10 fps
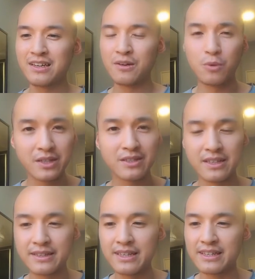Verse
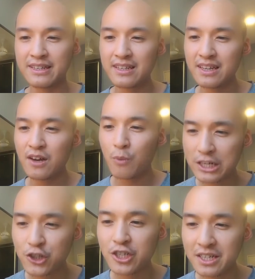13
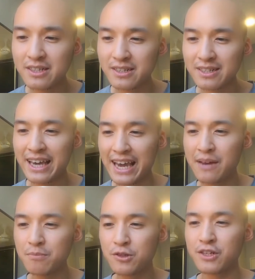When Jesus
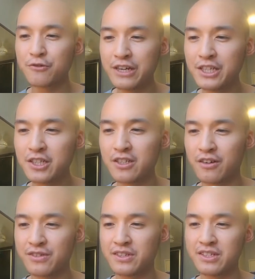came to the region of
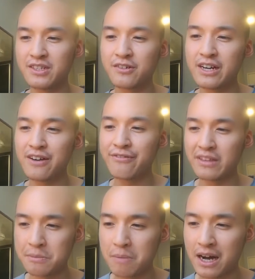Caesarea
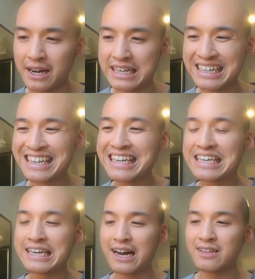Philippi,
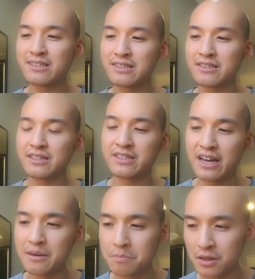he asked his
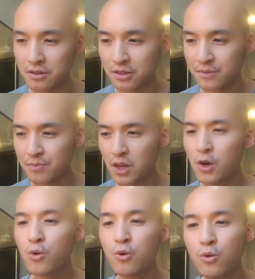disciples,
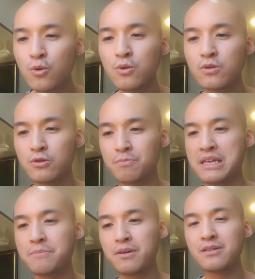Who do
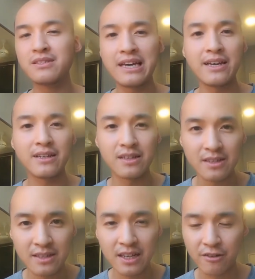people say the
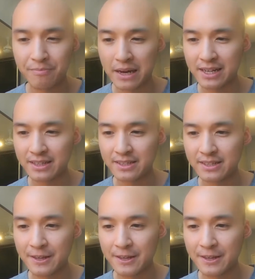Son of Man is?